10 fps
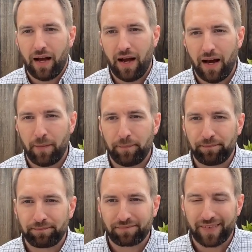
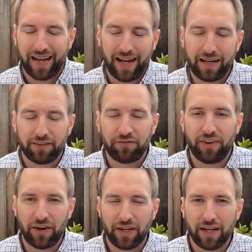and is
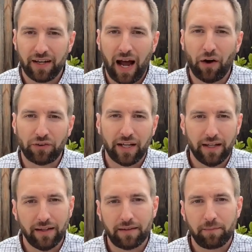very
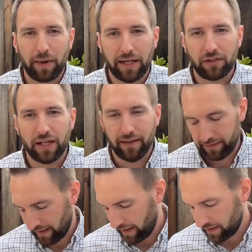outdated by today's
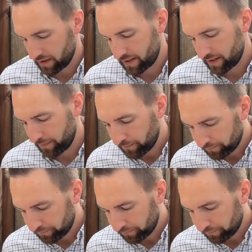standards.